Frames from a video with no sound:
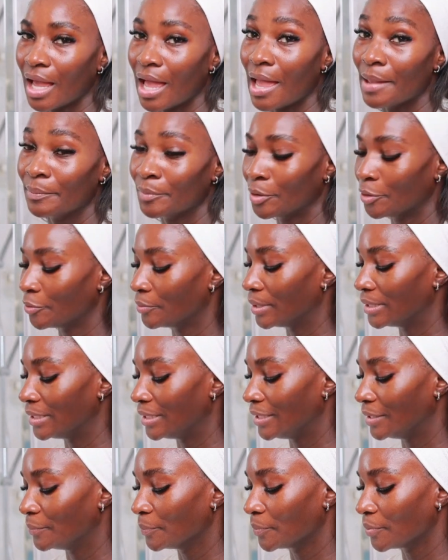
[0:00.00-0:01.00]
I'm
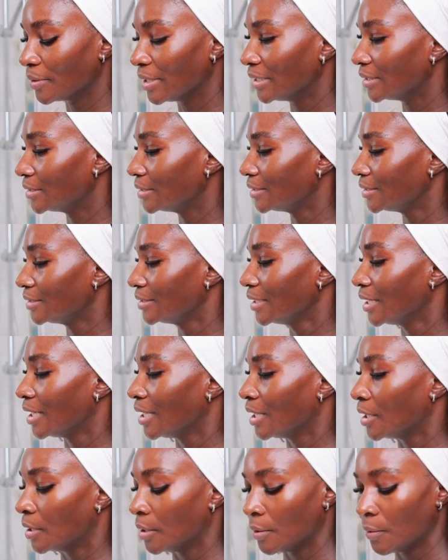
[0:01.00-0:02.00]
already impressed
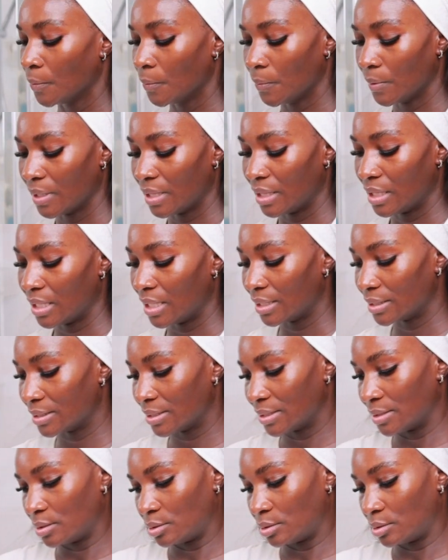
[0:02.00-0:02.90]
with it.